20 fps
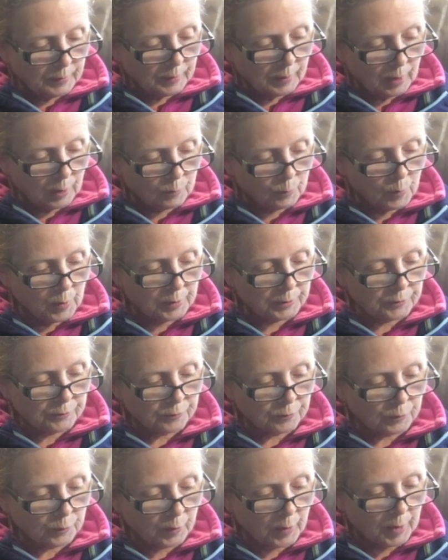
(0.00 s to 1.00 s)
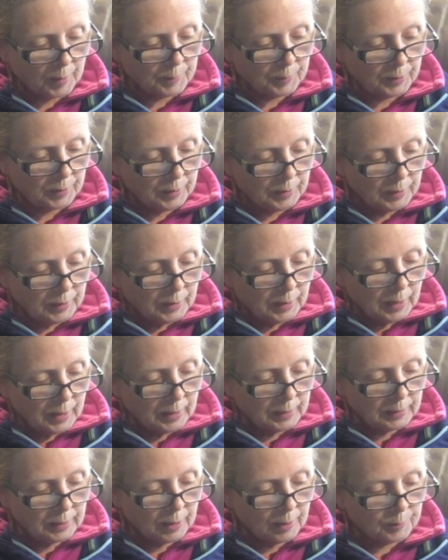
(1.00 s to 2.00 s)
I watch for Grandma
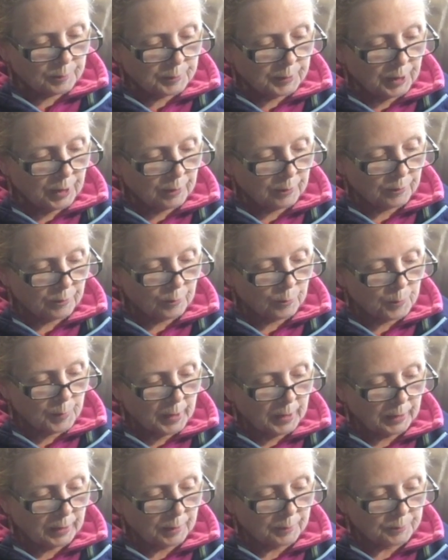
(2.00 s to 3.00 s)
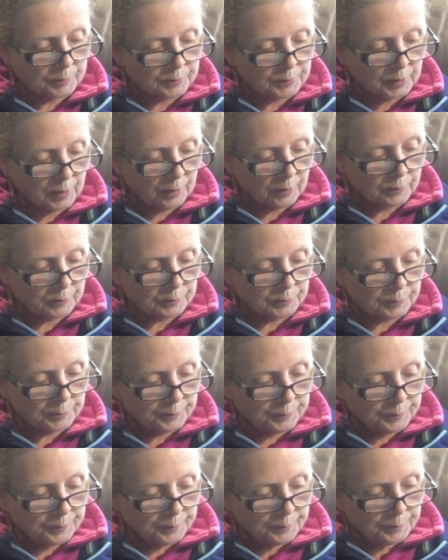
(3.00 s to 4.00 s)
and help carry the bag upstairs.
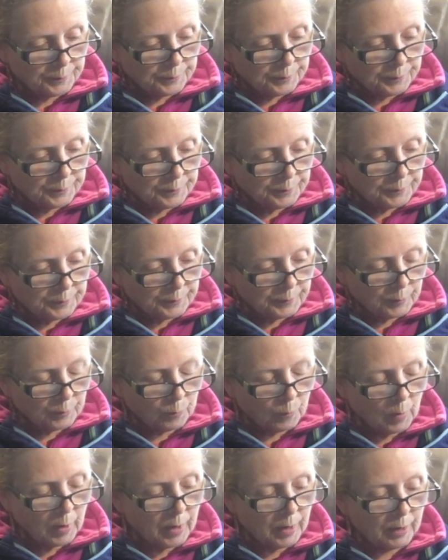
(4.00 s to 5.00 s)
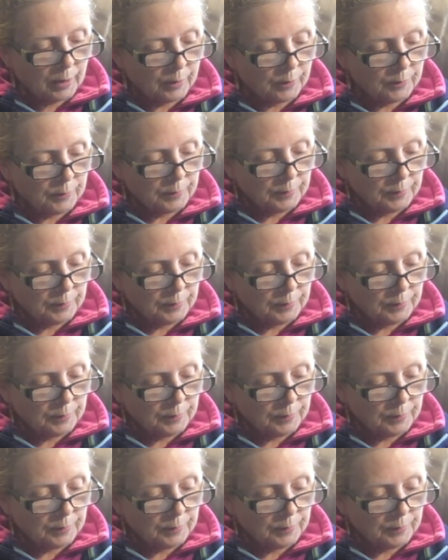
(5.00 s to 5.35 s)
Wow,